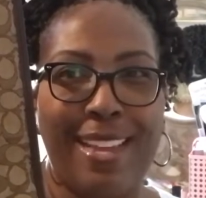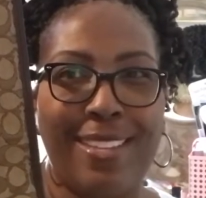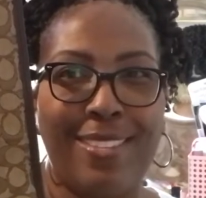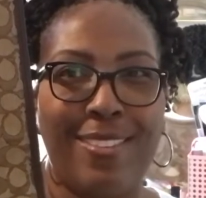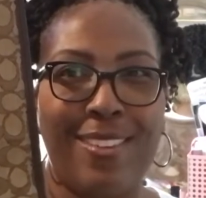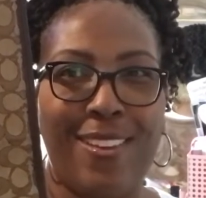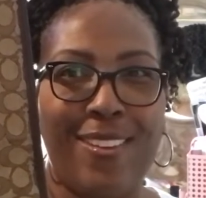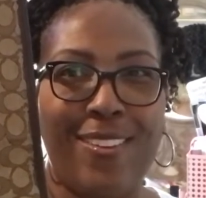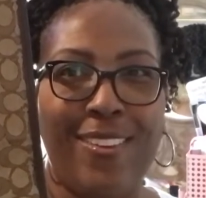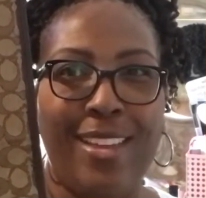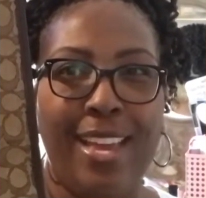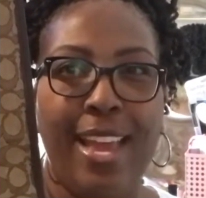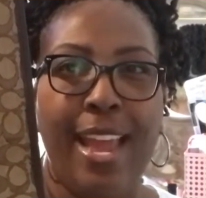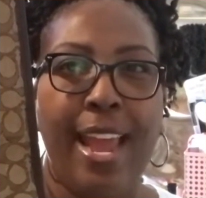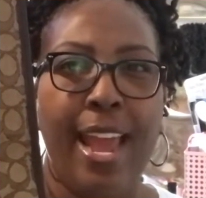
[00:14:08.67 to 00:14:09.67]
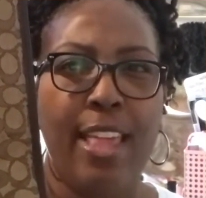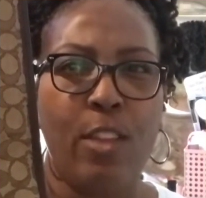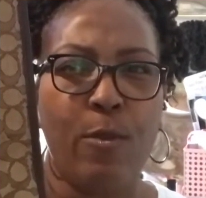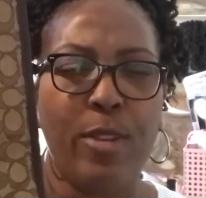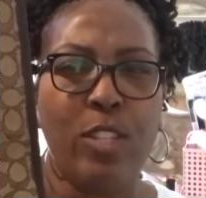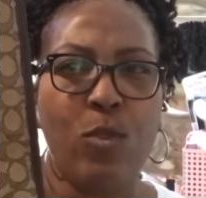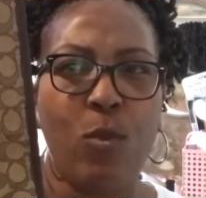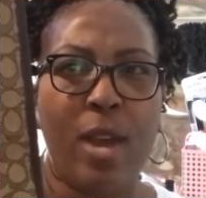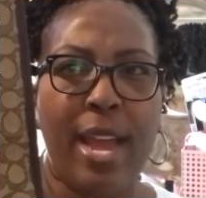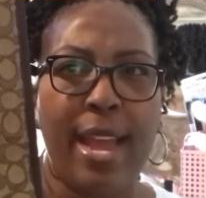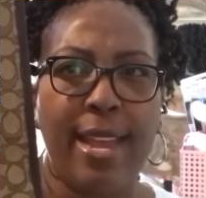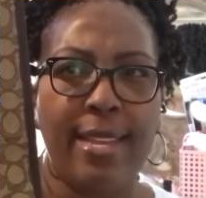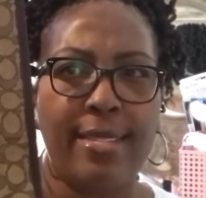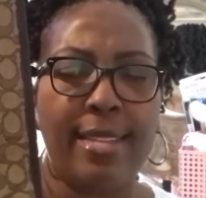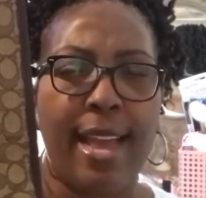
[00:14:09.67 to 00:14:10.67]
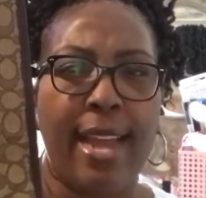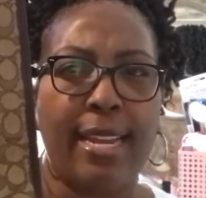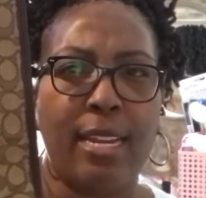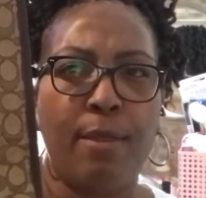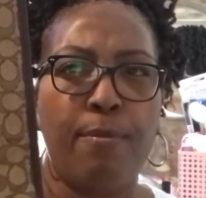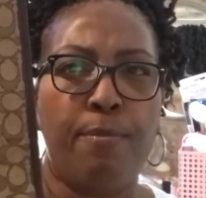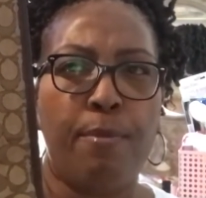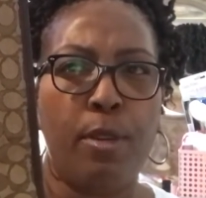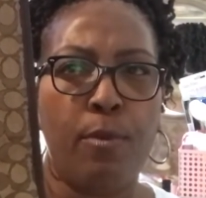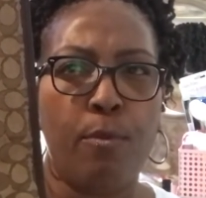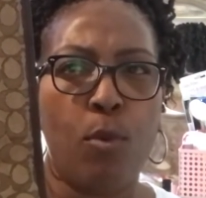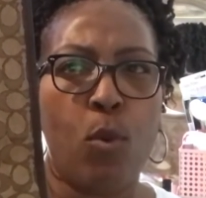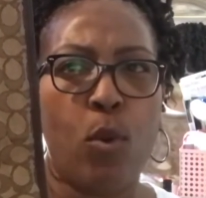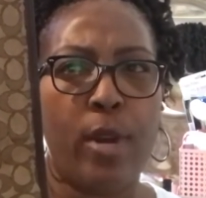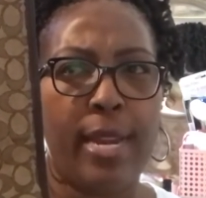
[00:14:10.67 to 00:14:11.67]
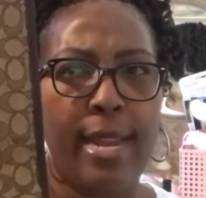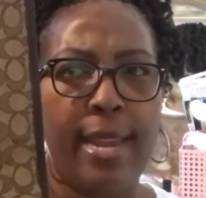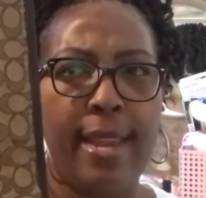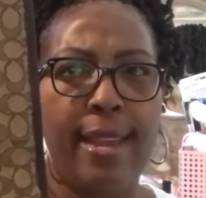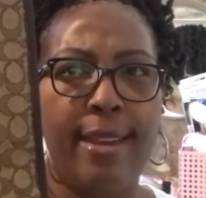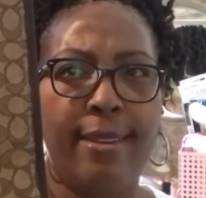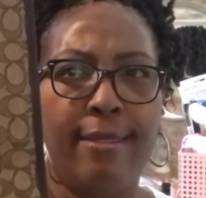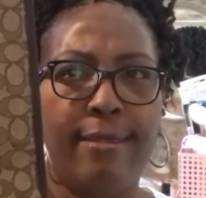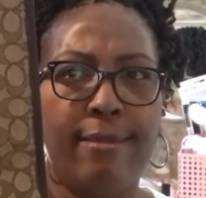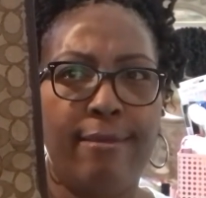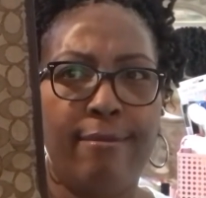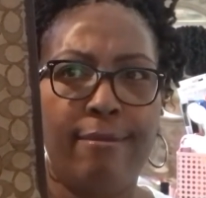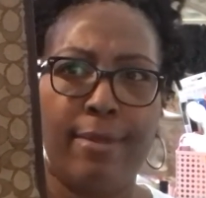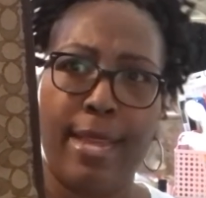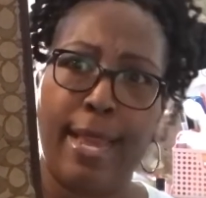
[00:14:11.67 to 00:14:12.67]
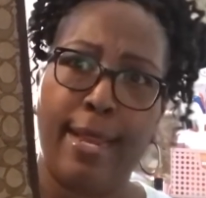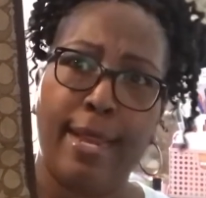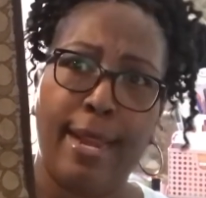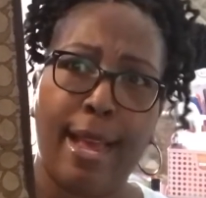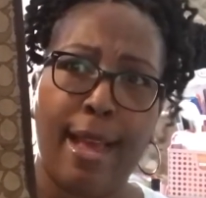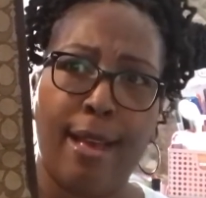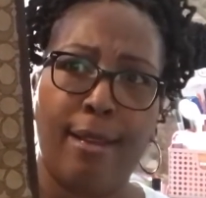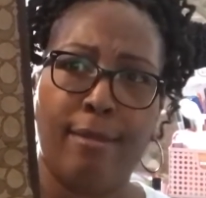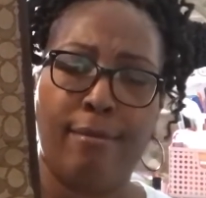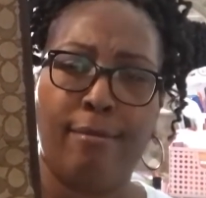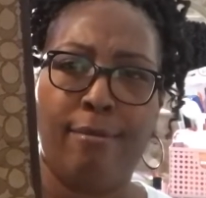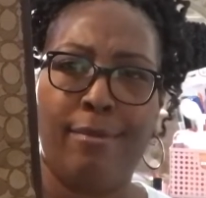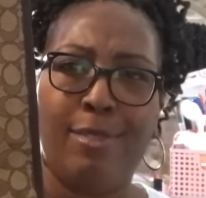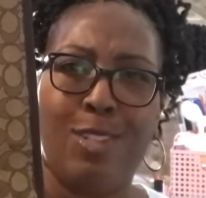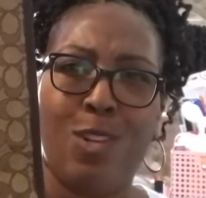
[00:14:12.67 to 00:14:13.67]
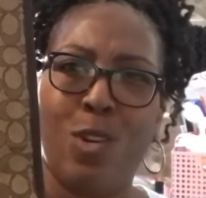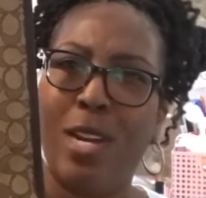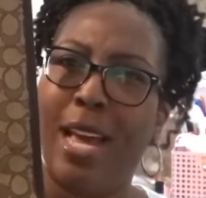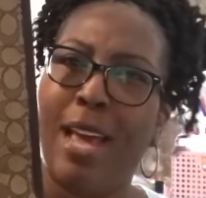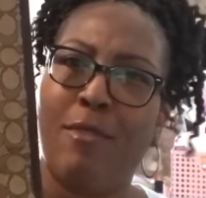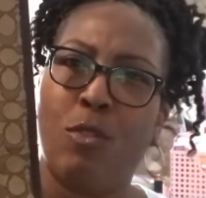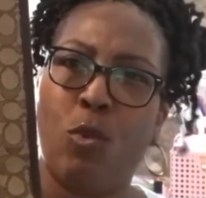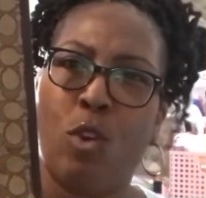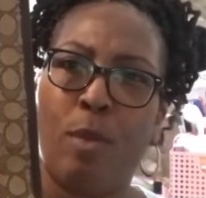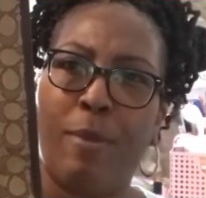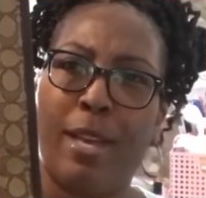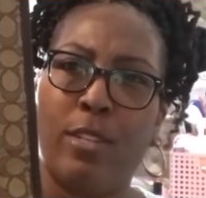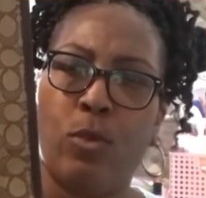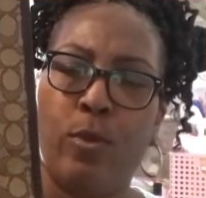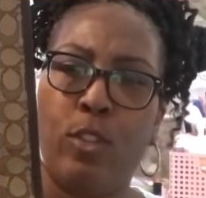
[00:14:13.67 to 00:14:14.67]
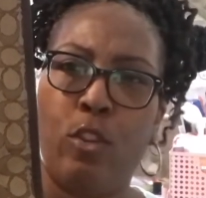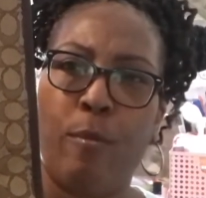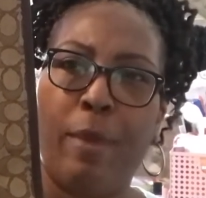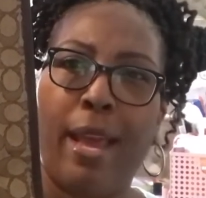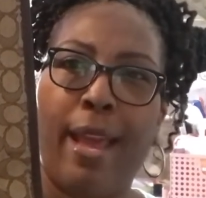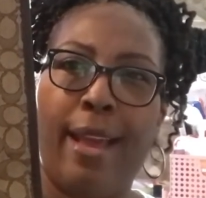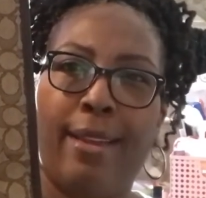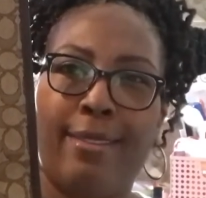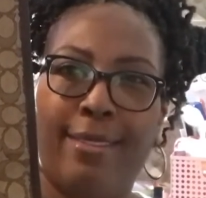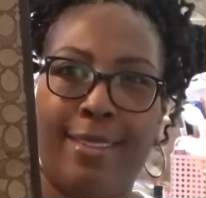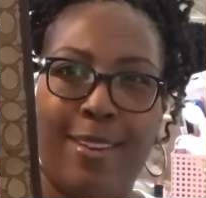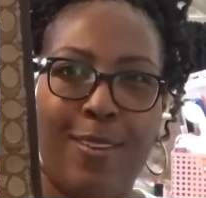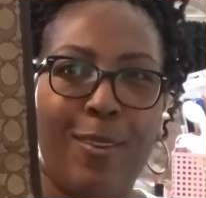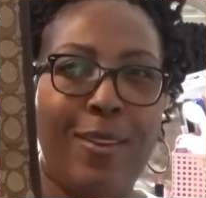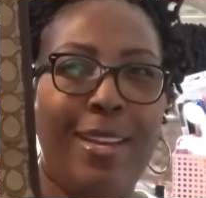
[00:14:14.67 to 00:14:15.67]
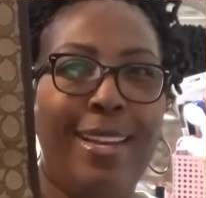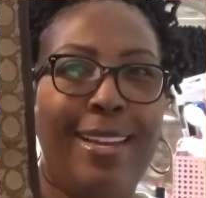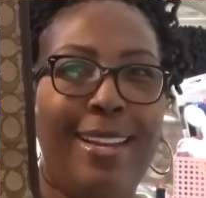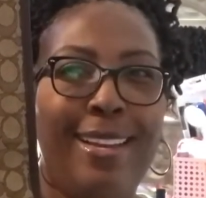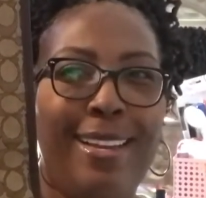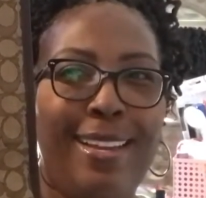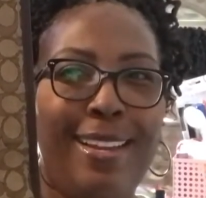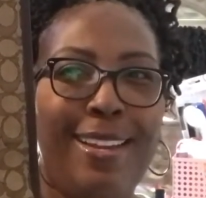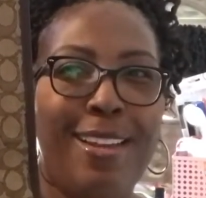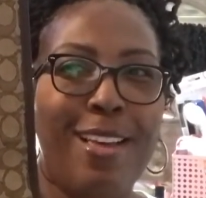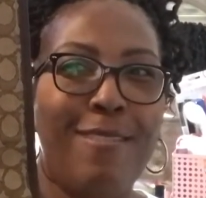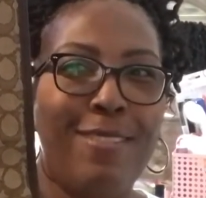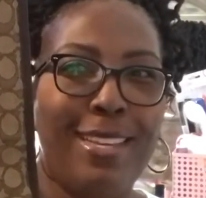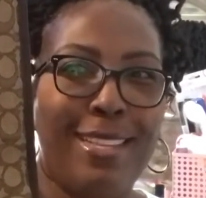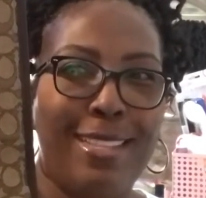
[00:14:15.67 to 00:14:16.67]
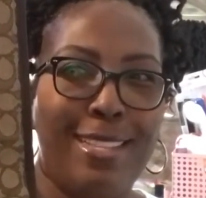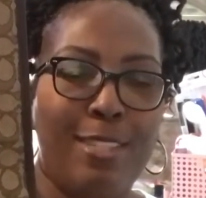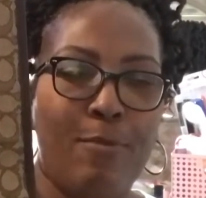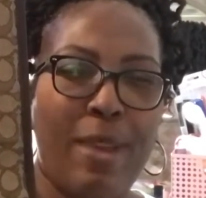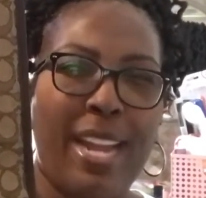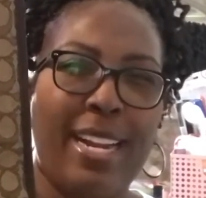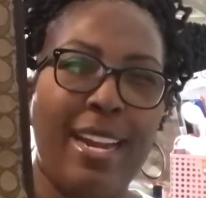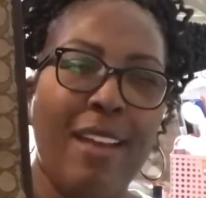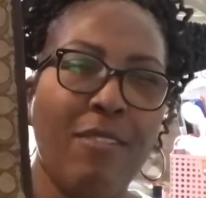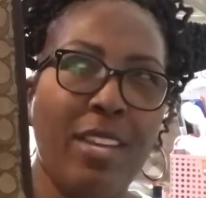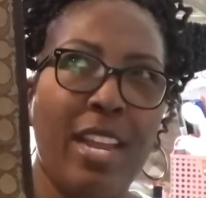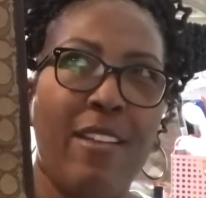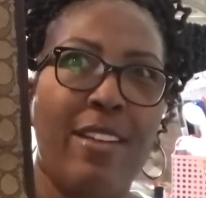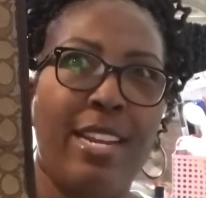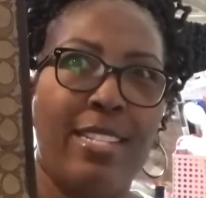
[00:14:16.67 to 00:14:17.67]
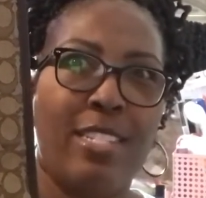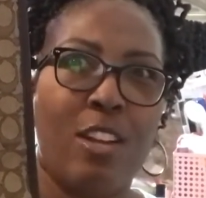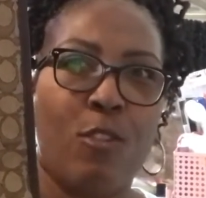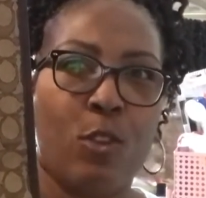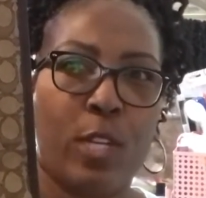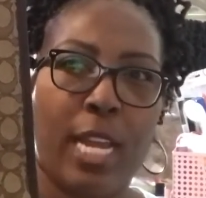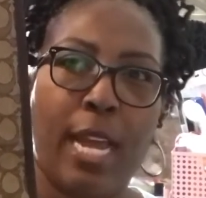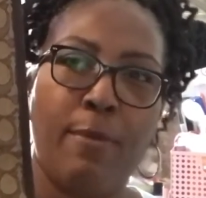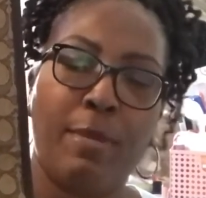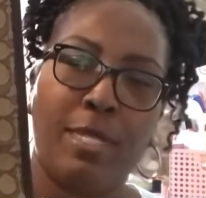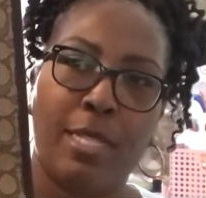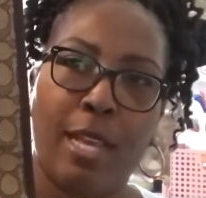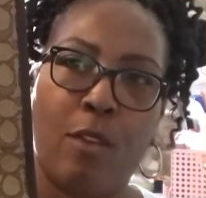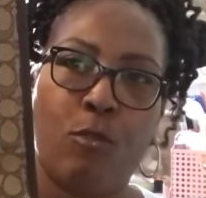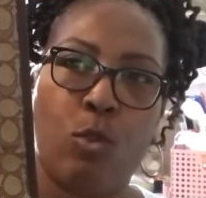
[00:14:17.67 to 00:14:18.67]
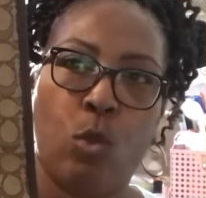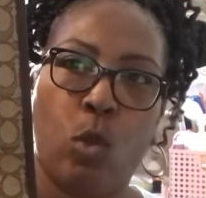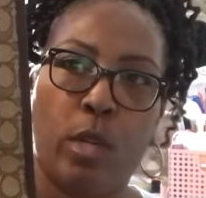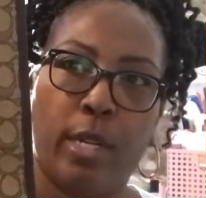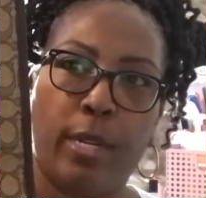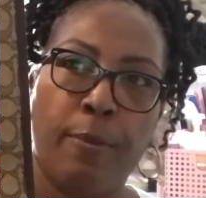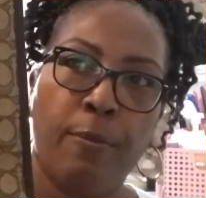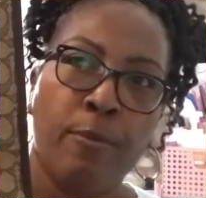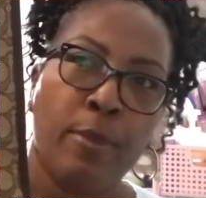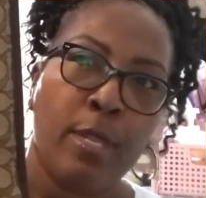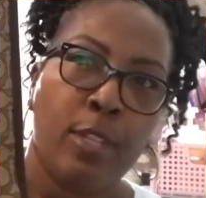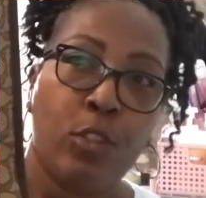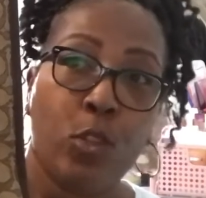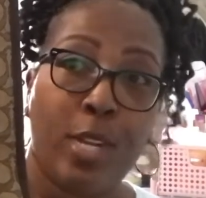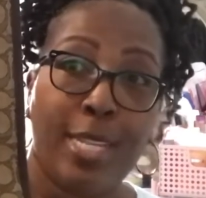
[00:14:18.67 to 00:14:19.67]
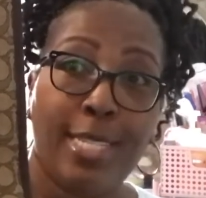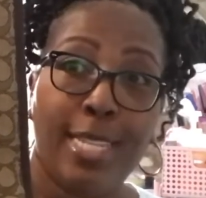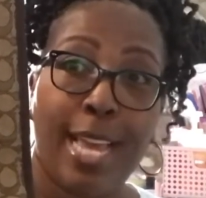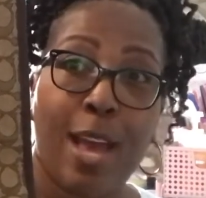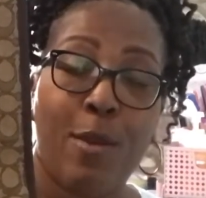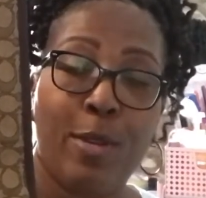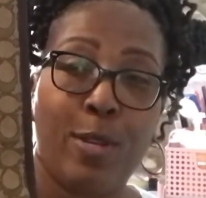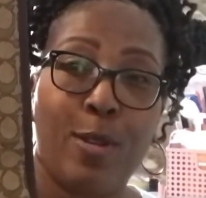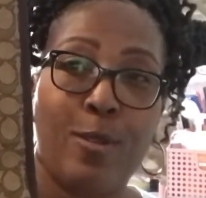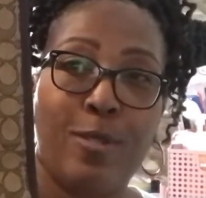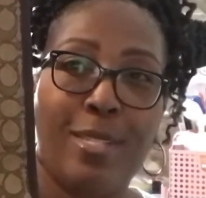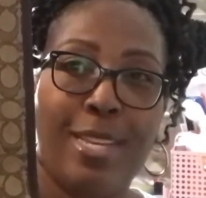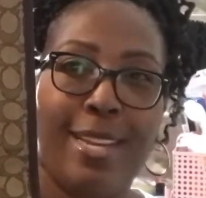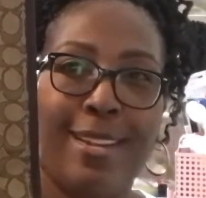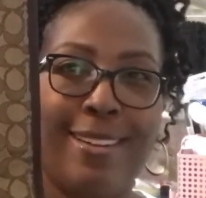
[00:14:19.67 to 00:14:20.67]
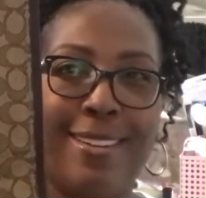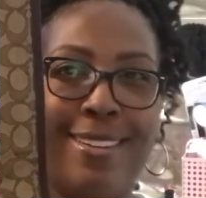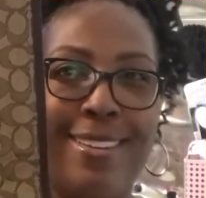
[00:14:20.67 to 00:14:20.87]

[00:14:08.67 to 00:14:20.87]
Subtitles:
So, and the reason why is I can put more in, take it out, you know, not have to worry about switching bags. So loving this bag. And I've carried it several times in South Florida. So let's see how it goes here.